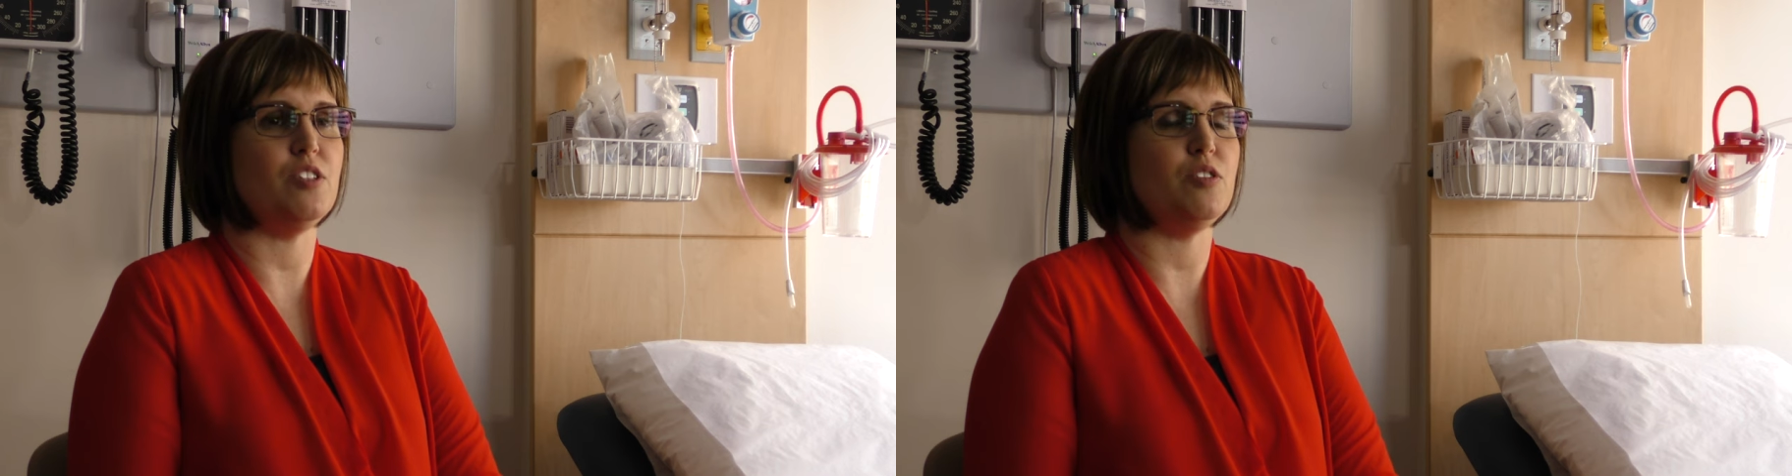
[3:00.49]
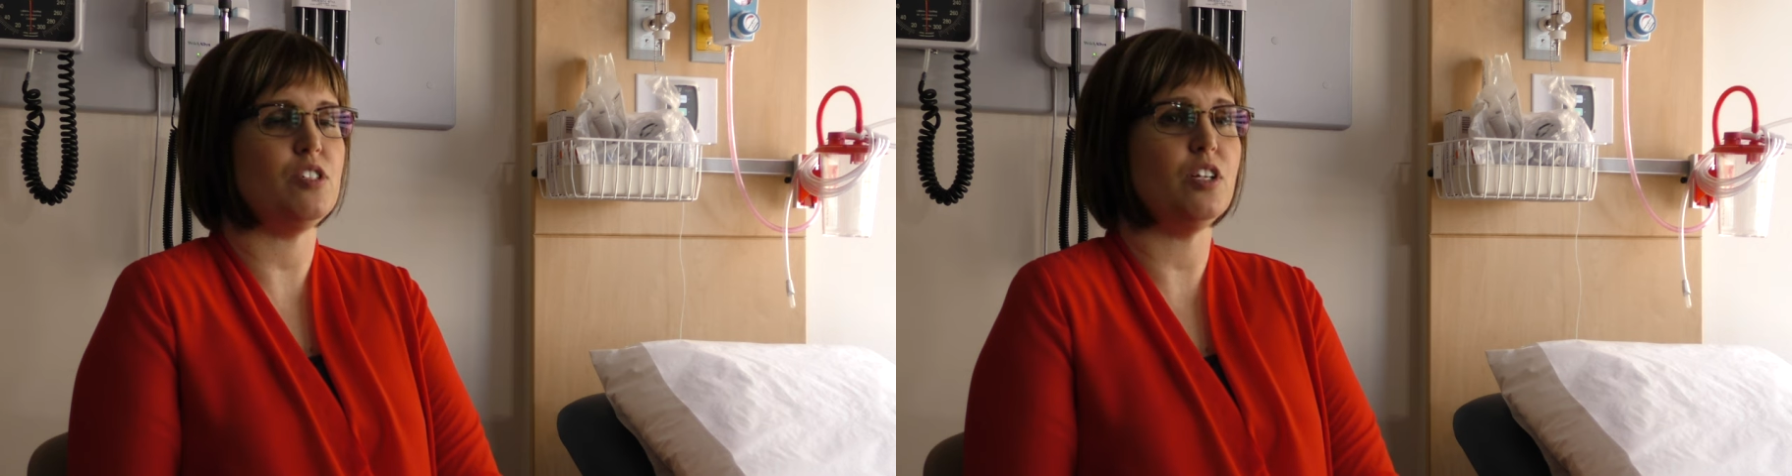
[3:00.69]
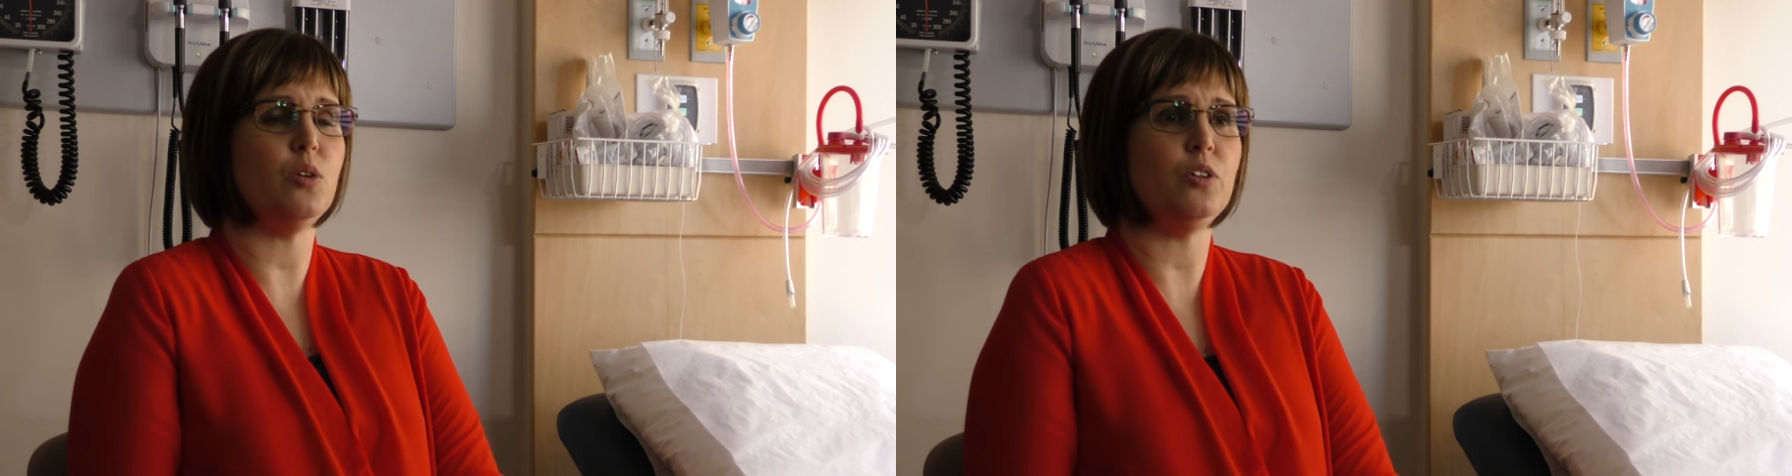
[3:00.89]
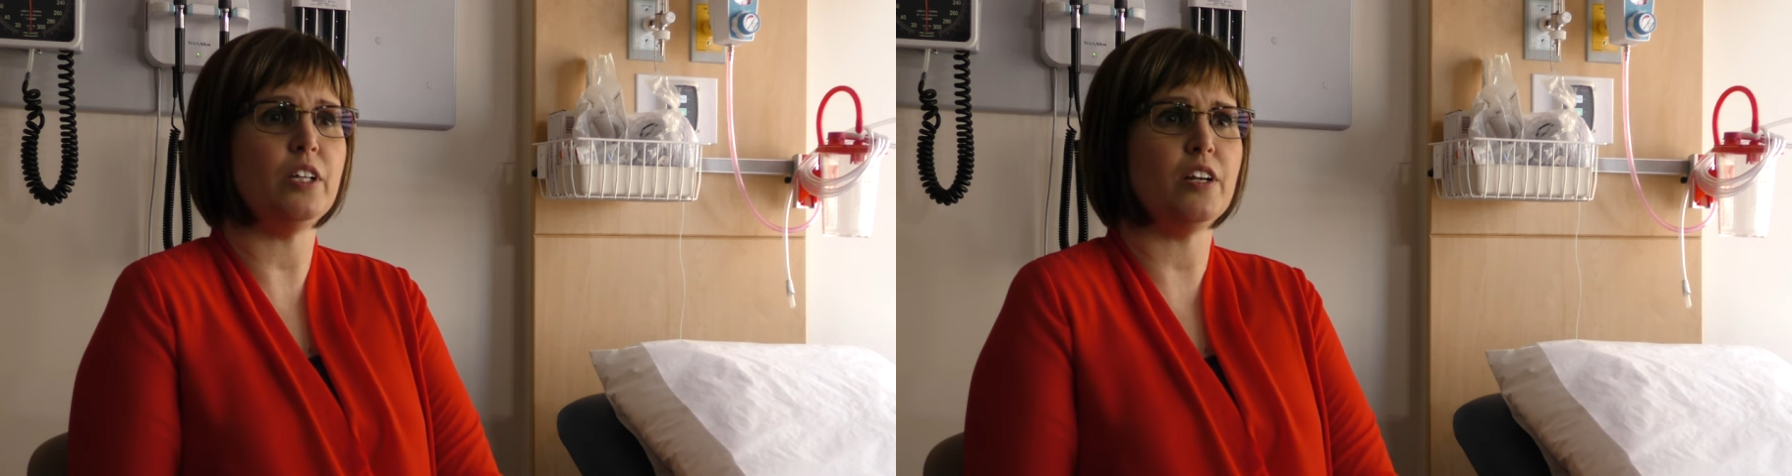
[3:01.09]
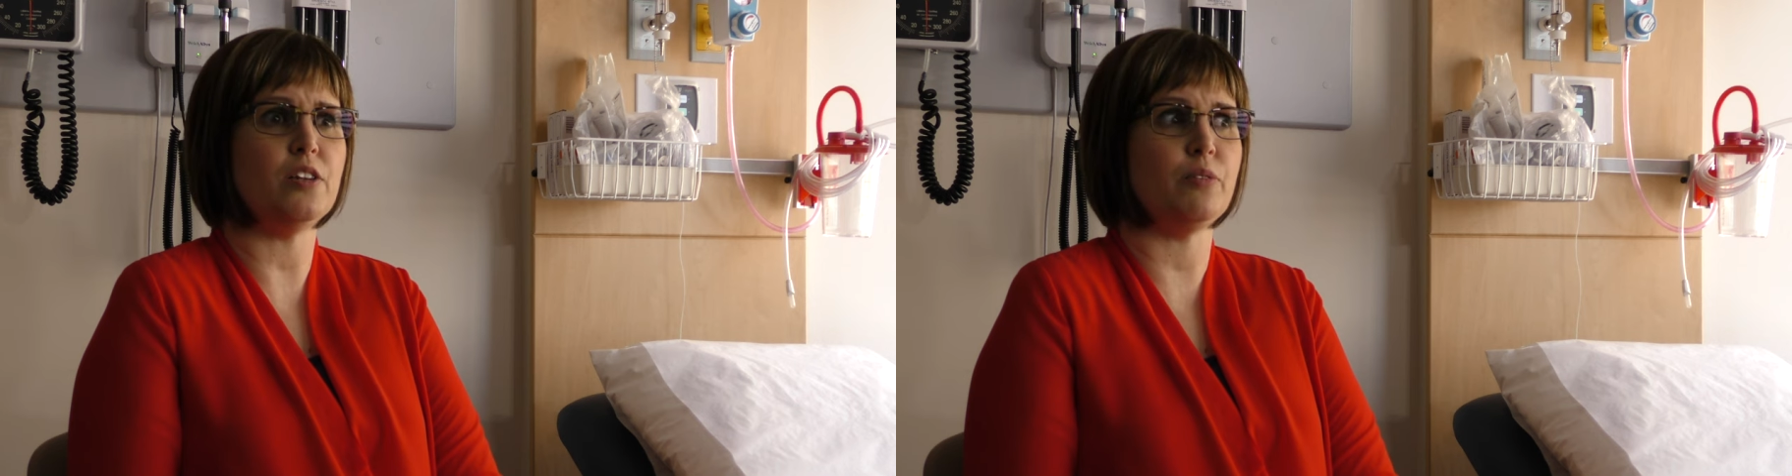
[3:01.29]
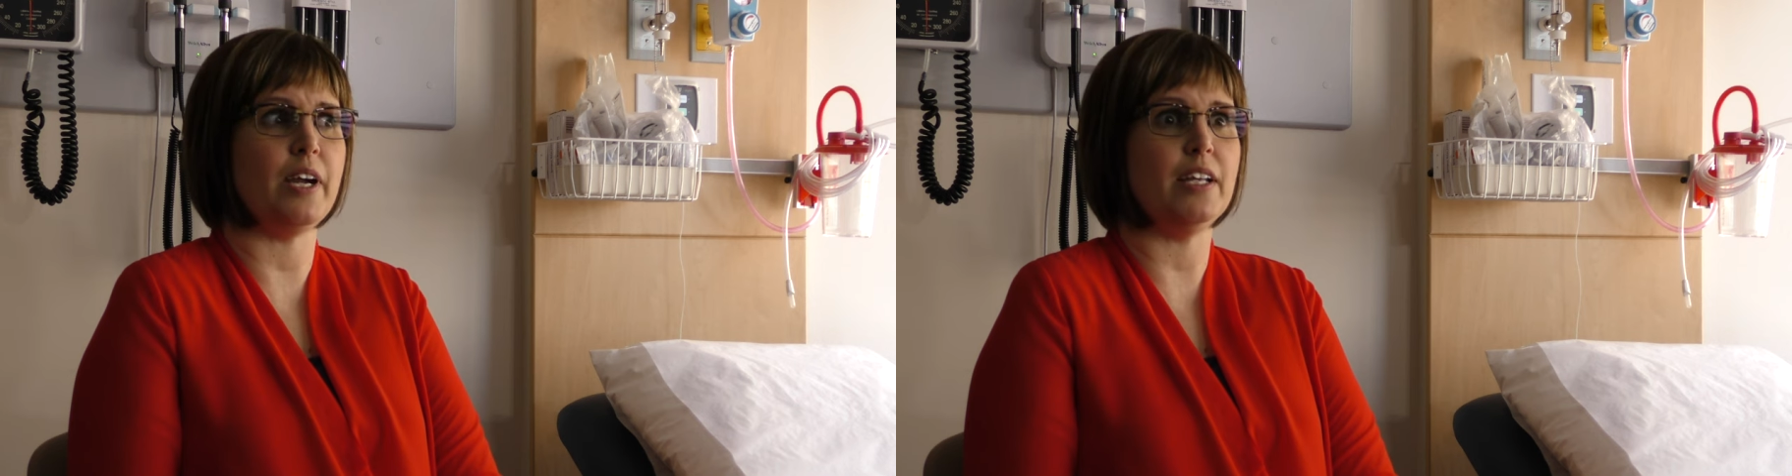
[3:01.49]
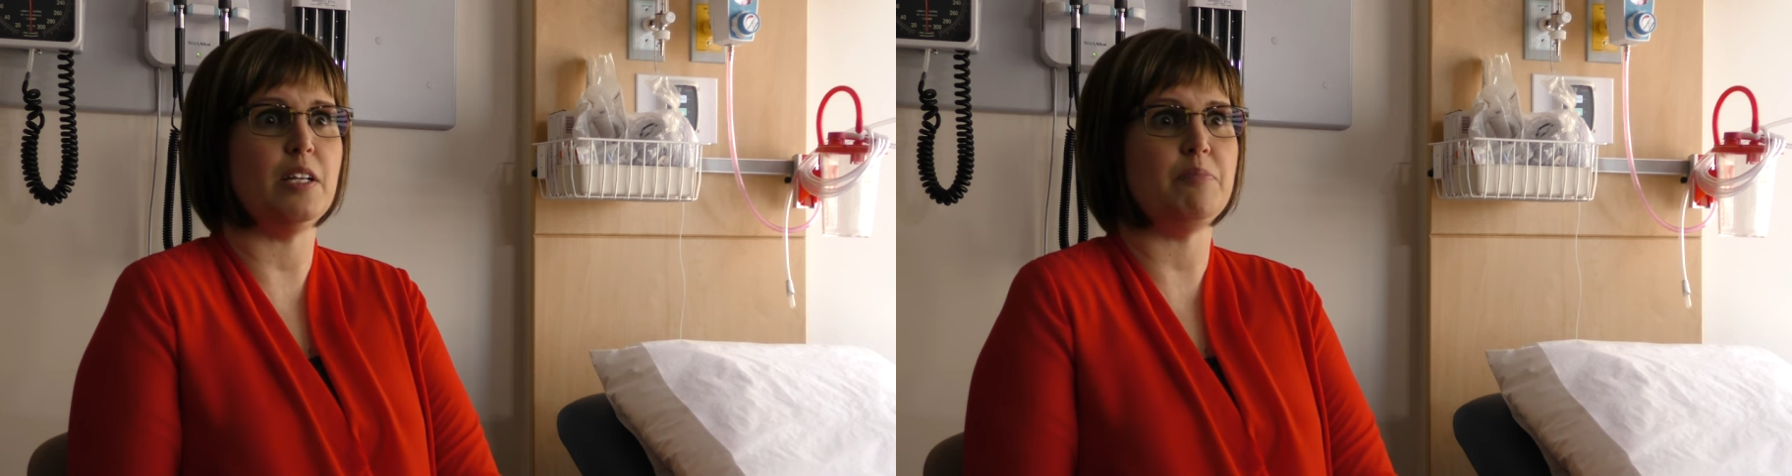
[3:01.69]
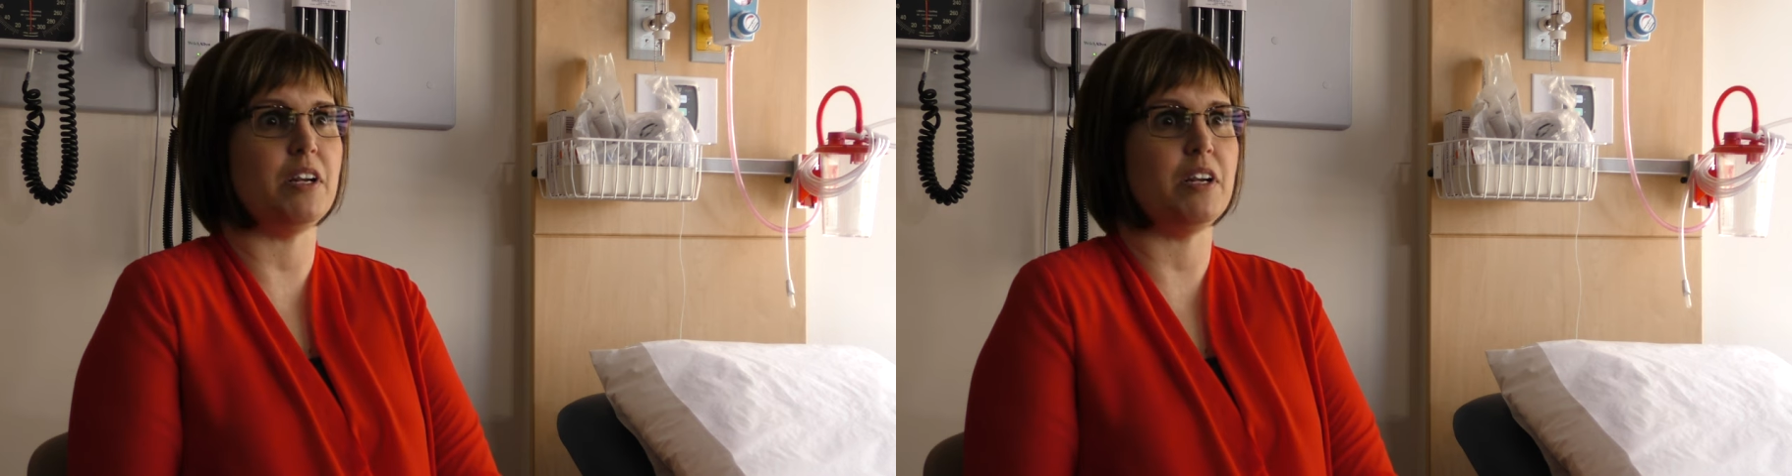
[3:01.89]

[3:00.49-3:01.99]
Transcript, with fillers: still holding on the railing,